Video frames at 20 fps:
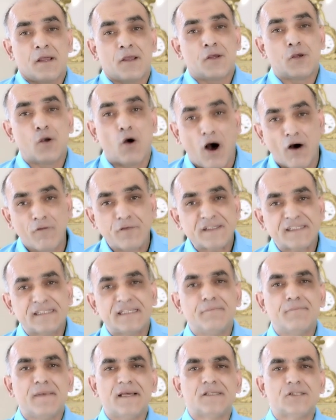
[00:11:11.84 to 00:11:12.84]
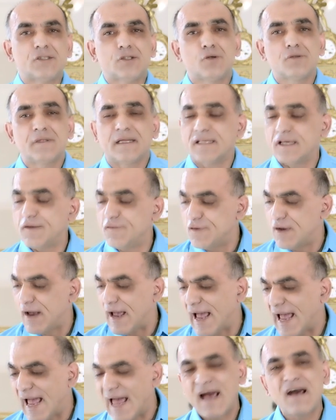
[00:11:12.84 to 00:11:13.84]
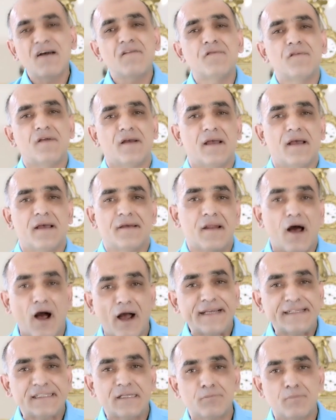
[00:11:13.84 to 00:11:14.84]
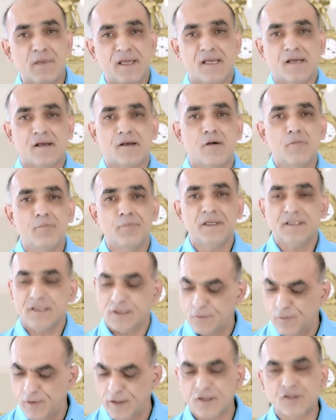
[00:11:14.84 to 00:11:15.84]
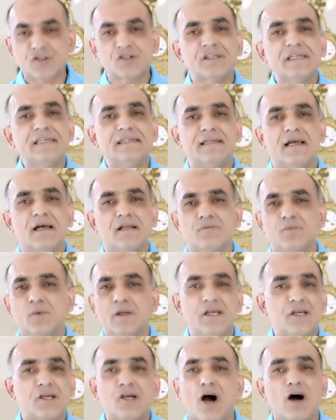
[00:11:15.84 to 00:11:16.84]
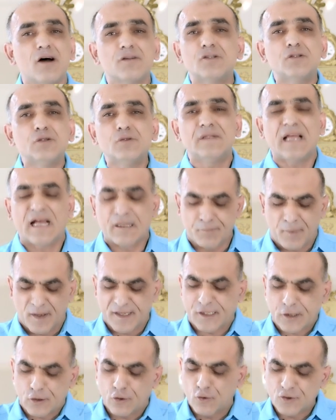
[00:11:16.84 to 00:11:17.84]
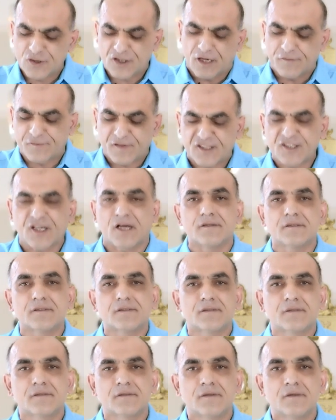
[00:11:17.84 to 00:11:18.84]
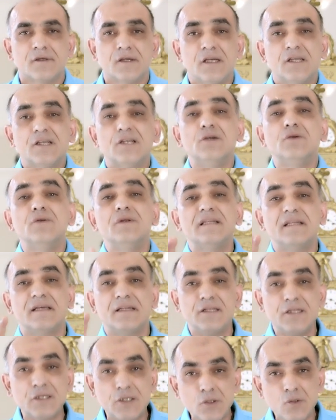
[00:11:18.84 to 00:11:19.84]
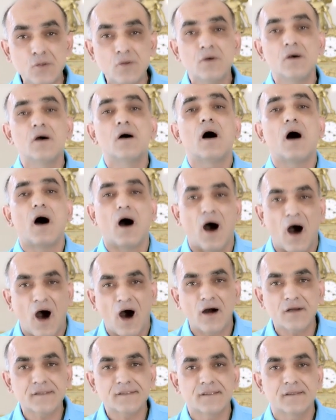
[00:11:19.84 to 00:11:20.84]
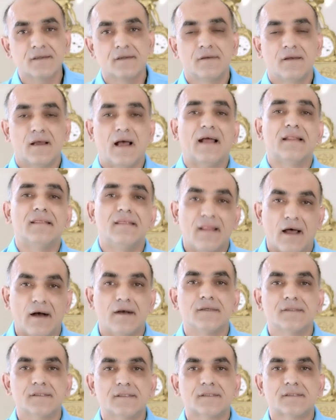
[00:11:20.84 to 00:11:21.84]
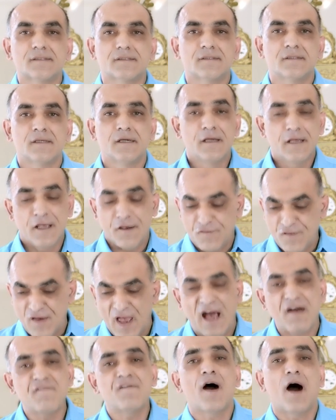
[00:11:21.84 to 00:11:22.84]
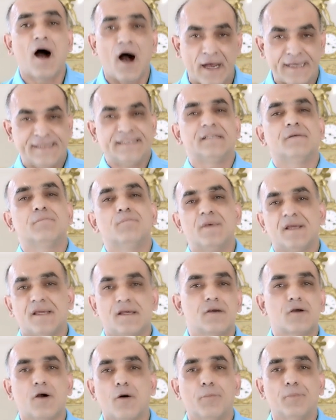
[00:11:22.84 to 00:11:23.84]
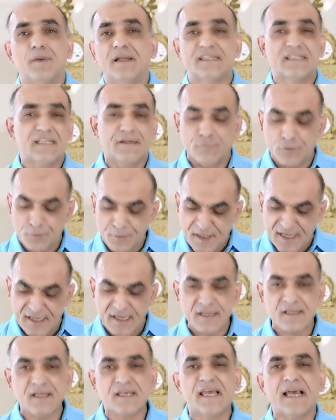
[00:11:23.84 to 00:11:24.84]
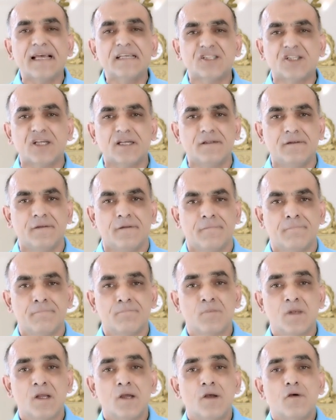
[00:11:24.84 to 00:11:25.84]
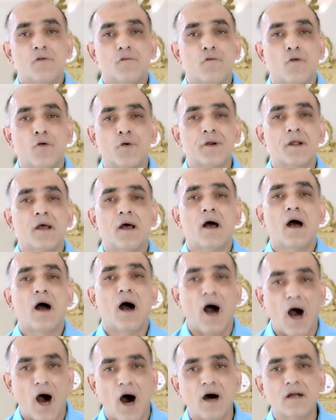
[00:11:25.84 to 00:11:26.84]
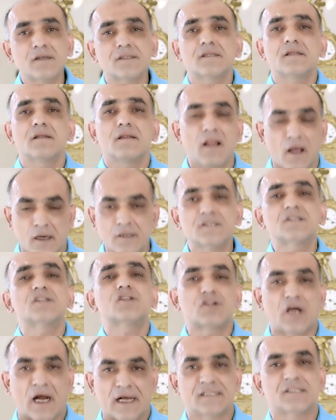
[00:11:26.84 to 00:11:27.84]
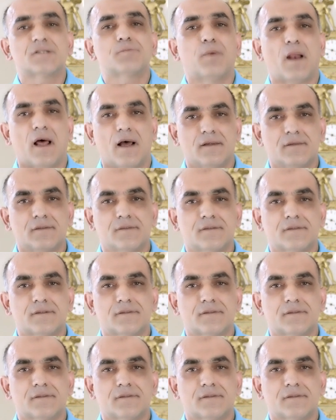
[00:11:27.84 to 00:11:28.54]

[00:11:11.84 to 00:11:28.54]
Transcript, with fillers: you obviously make sure that if you have an Eisenmenger complex, you want to treat that. Well, you can't do that by closing up the shunt. You need a new heart and lungs. If you have an Eisenmenger complex, it would be an indication for heart lungs transplant.